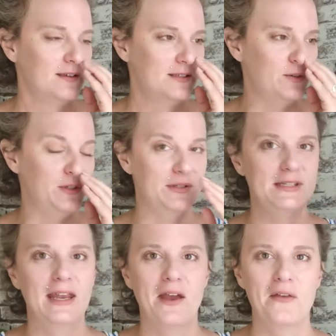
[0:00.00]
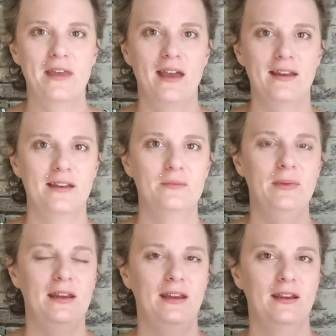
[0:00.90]
So, do you see how that can
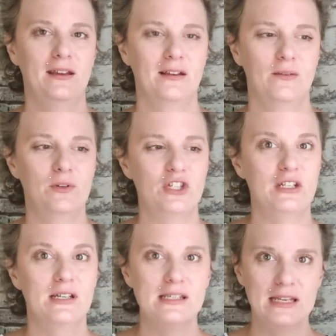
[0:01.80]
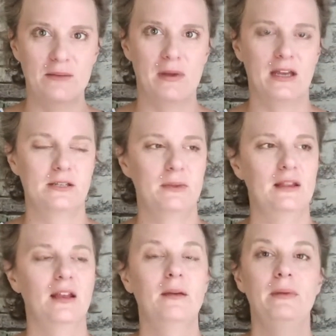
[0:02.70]
be when she doesn't get back to
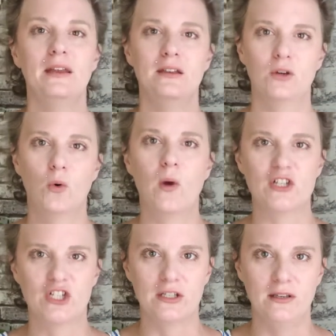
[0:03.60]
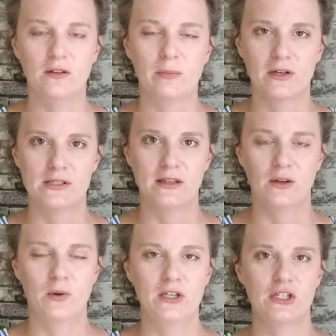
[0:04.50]
me? Then I begin to question the other parts of the
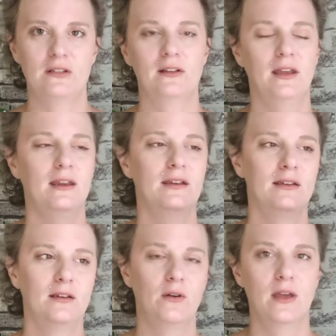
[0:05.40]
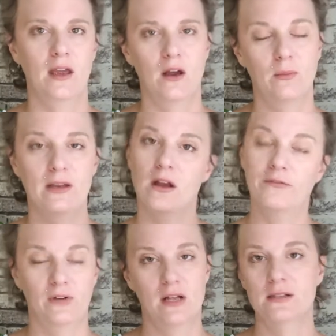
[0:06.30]
equation. Like, okay, are we
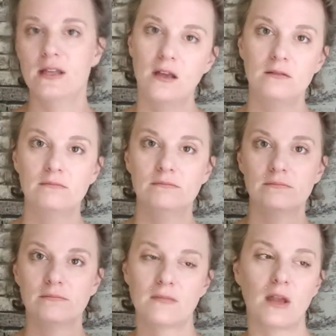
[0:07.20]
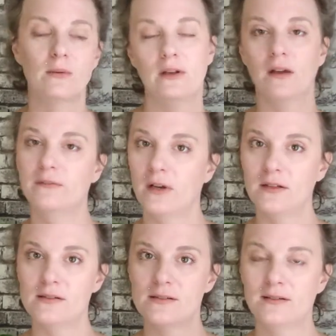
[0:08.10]
not friends then? Are we not
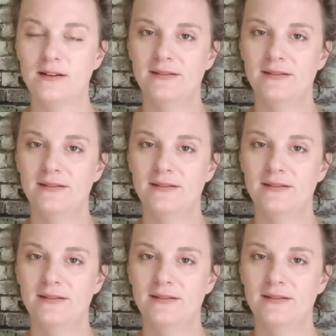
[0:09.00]
friends?